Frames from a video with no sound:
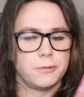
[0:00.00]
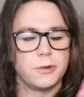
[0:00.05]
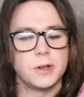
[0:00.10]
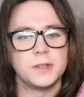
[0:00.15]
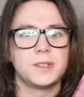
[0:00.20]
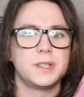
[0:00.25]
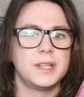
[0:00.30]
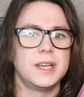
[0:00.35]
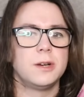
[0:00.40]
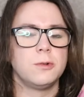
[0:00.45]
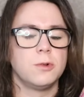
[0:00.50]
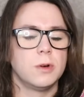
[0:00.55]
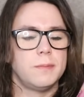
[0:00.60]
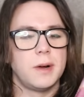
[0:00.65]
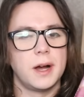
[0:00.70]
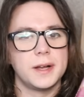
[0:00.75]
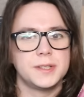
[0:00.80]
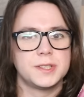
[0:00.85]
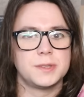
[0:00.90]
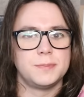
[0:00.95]
Frontier
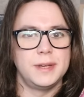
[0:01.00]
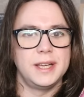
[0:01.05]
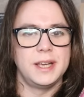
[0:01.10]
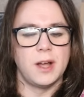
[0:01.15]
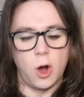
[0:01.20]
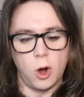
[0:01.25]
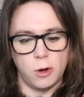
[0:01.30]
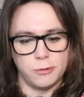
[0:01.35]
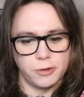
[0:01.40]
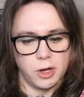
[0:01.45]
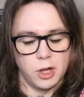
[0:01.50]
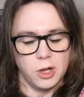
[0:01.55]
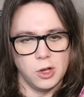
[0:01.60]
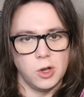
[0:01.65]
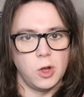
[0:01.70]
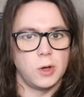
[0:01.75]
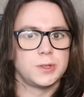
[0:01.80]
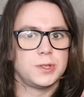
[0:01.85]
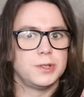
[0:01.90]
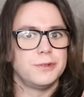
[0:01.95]
reminds me of a
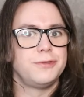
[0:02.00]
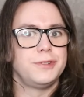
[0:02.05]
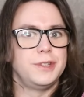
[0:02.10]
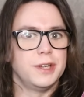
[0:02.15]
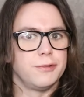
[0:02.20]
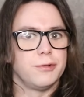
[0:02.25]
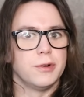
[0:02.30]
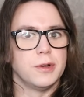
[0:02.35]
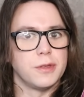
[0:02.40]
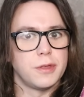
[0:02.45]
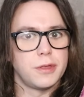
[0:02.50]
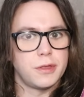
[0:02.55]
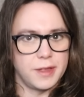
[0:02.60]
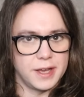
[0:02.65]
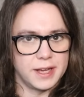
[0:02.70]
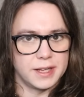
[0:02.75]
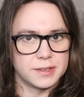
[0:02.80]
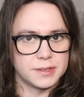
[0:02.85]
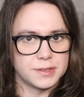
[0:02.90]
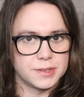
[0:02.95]
lot of different
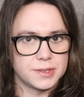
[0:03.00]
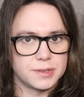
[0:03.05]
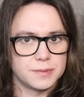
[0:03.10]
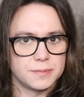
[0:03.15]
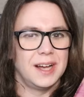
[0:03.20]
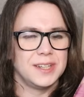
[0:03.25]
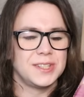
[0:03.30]
things.